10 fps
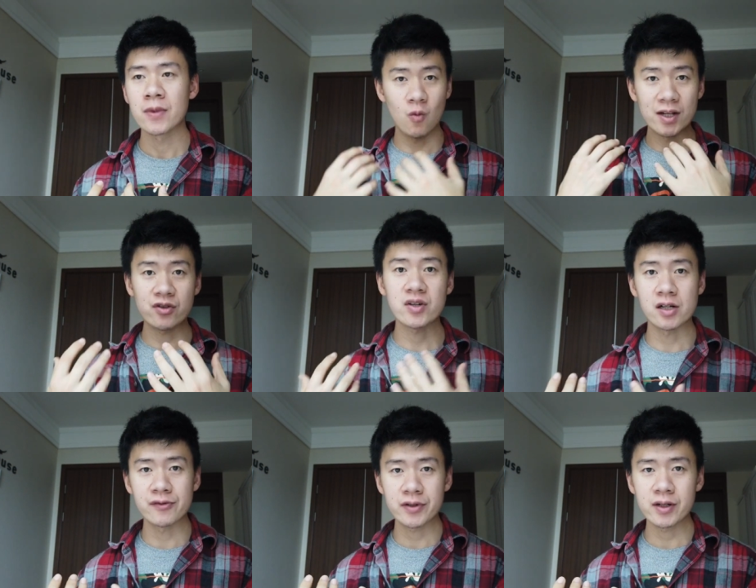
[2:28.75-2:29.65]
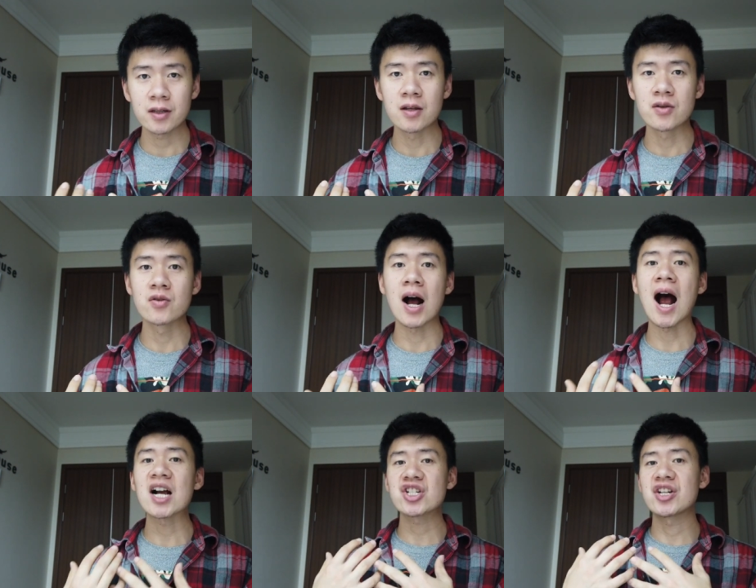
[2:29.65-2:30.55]
Once you surrender, then you're
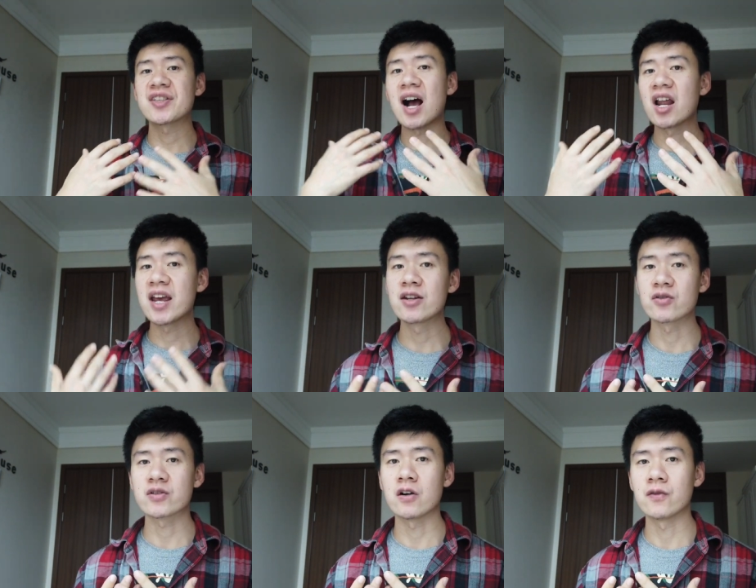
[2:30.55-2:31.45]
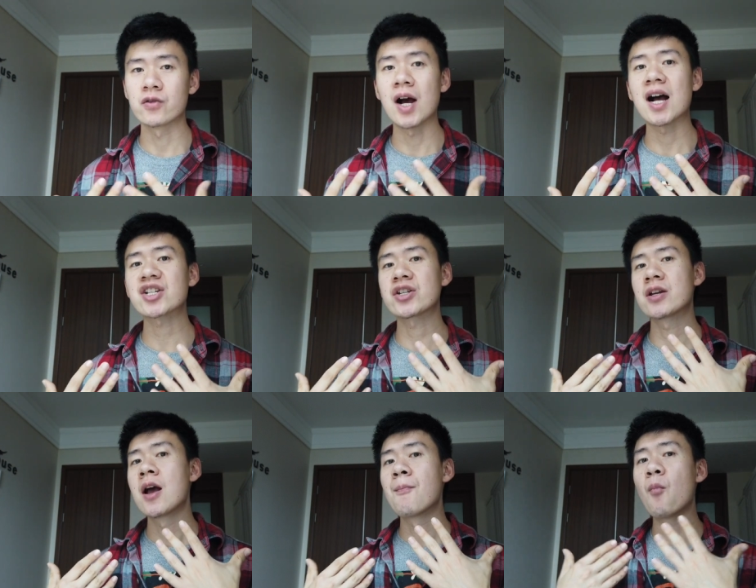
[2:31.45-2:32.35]
actually not hitting yourself. You're
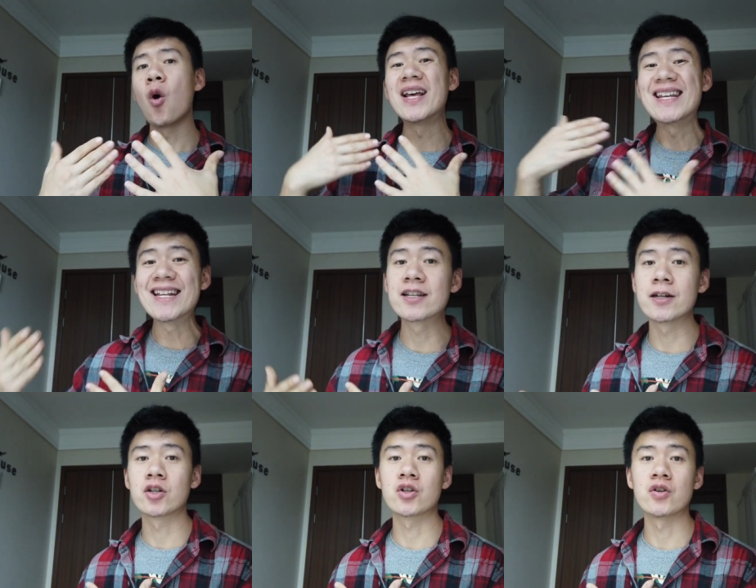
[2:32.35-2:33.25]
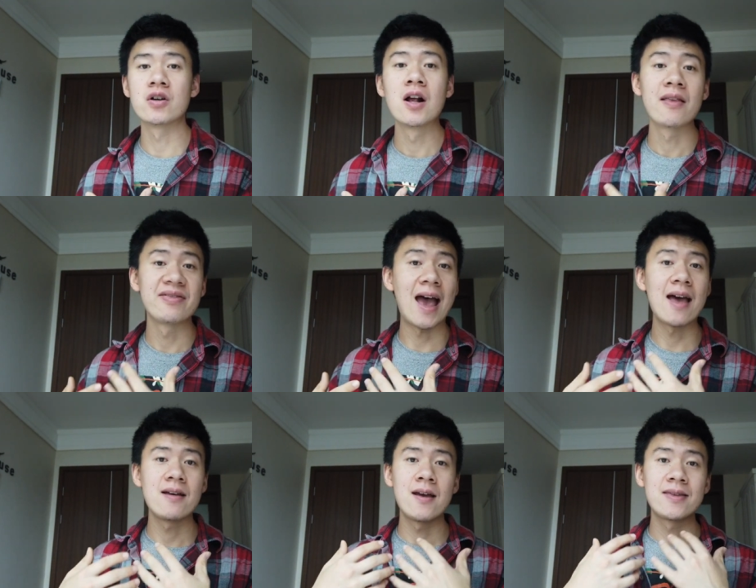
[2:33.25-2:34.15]
actually more easily to
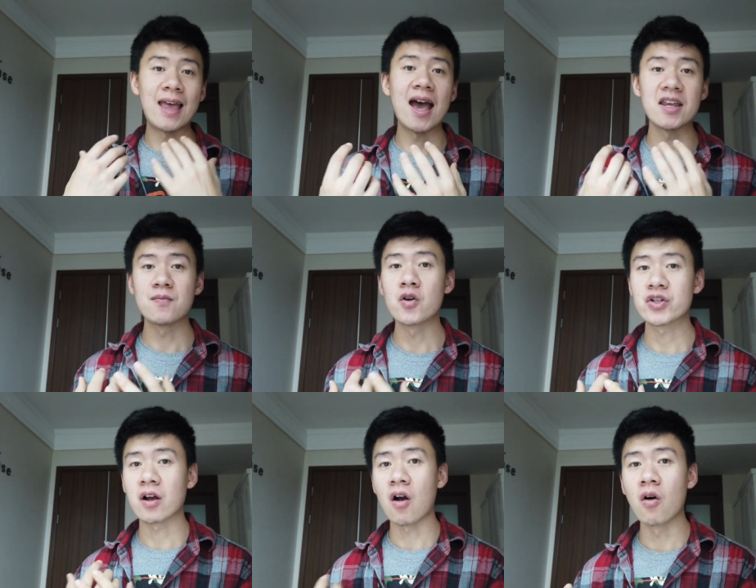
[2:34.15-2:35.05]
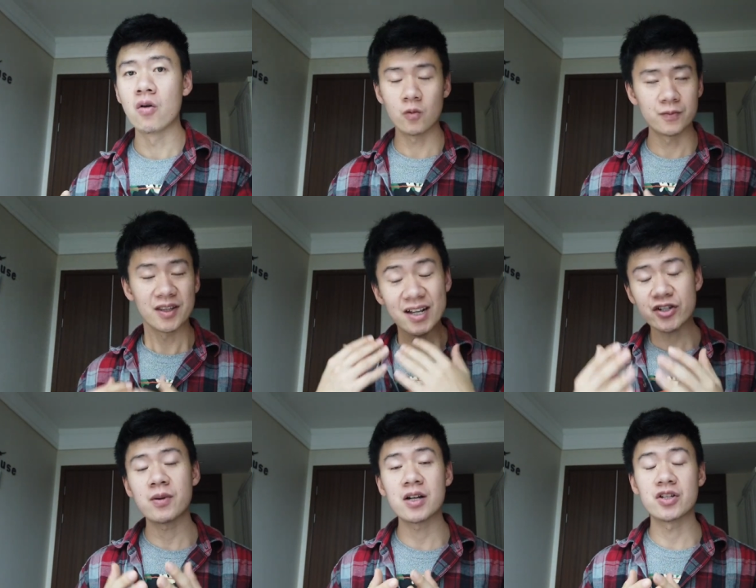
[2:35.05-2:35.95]
let that emotion go. The
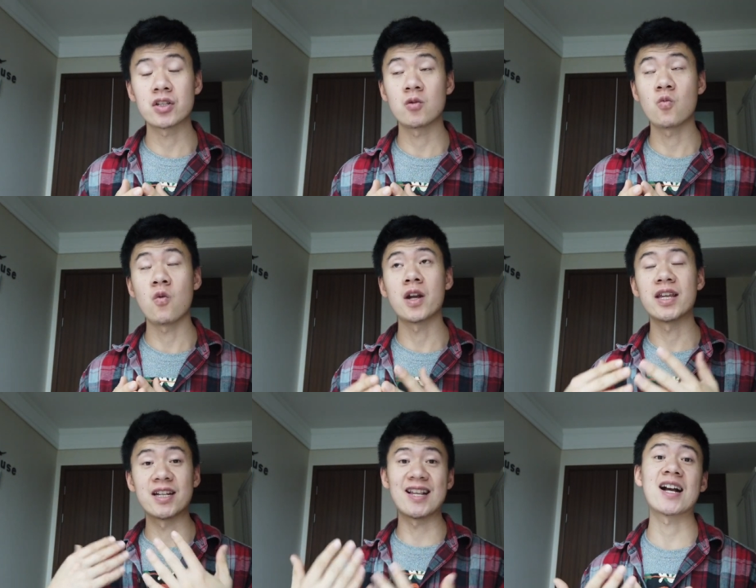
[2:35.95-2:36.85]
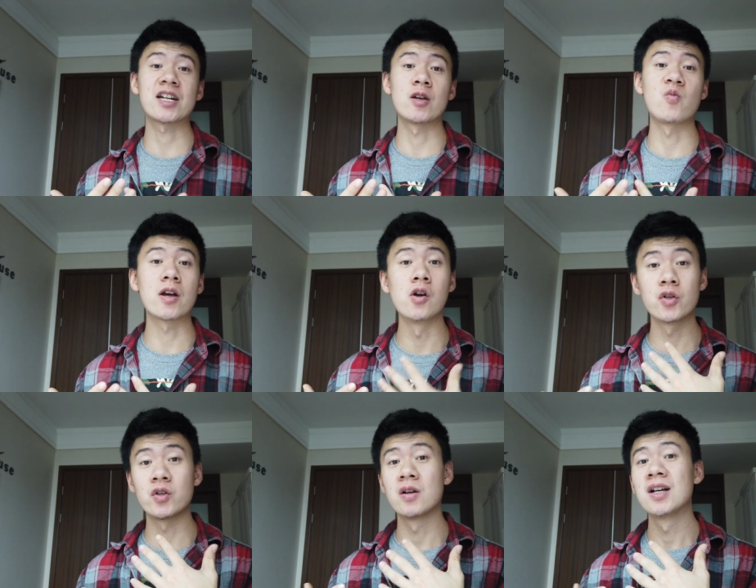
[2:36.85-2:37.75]
last part is what exactly we're
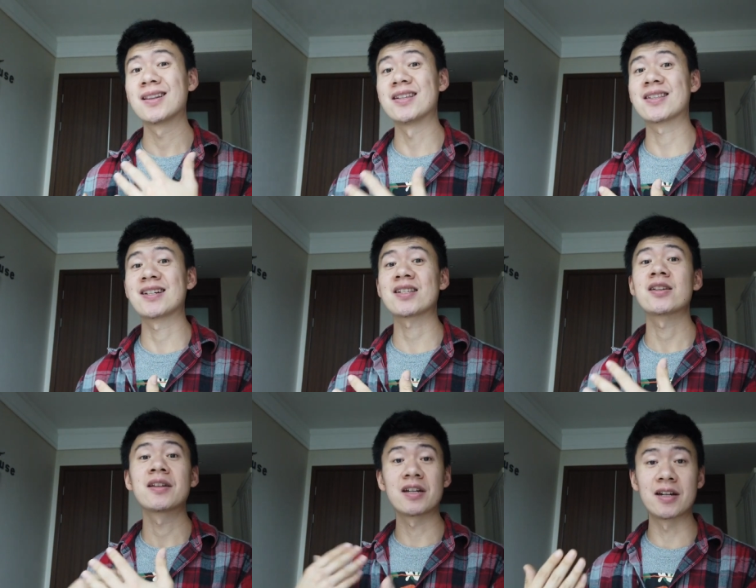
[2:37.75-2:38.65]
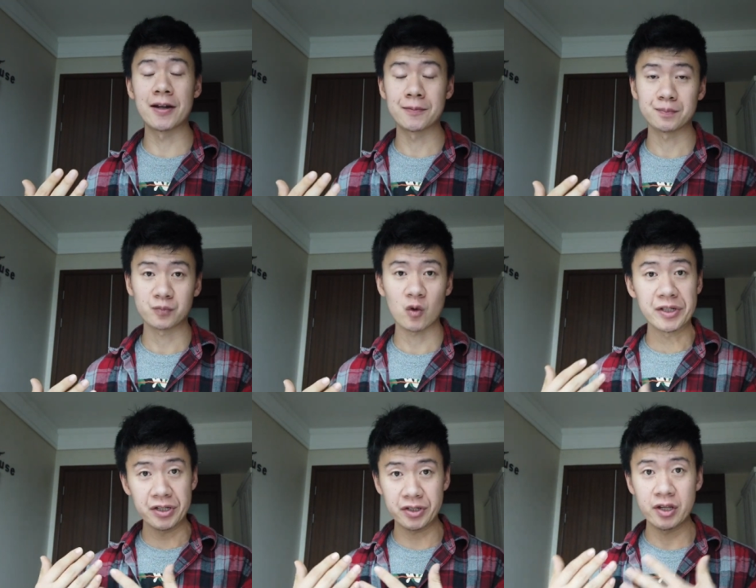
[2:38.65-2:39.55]
going to discuss today,
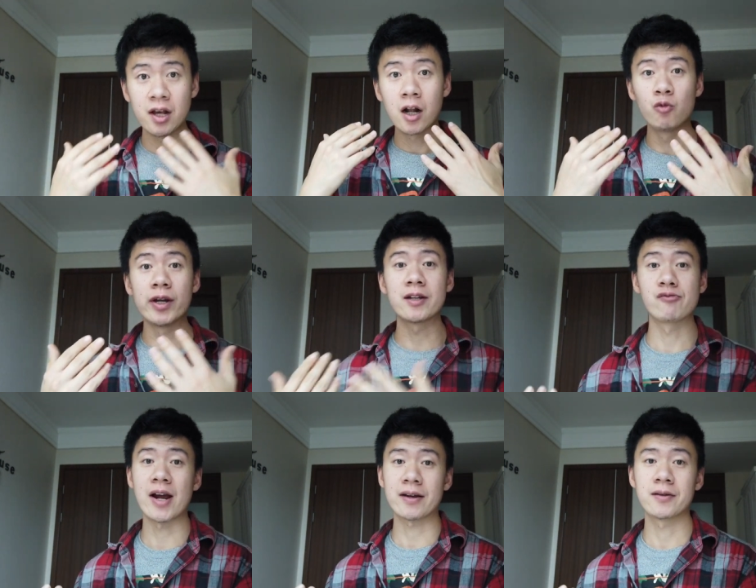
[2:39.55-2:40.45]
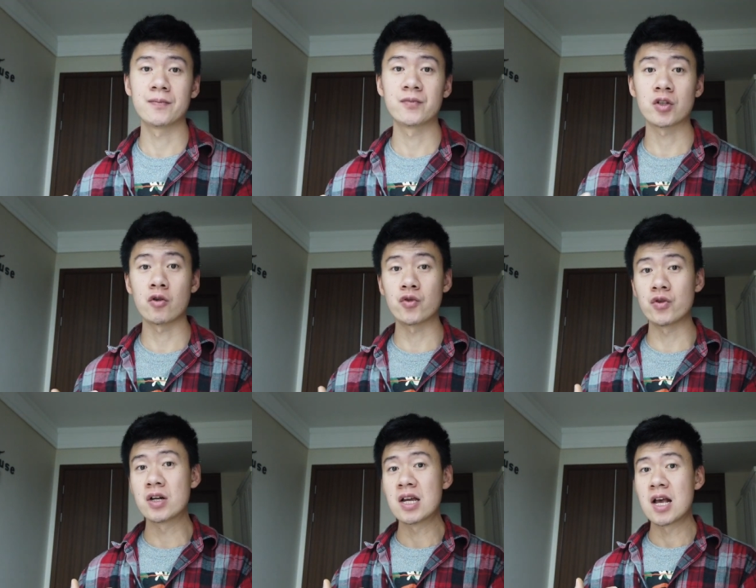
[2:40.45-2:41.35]
which is redirect. So you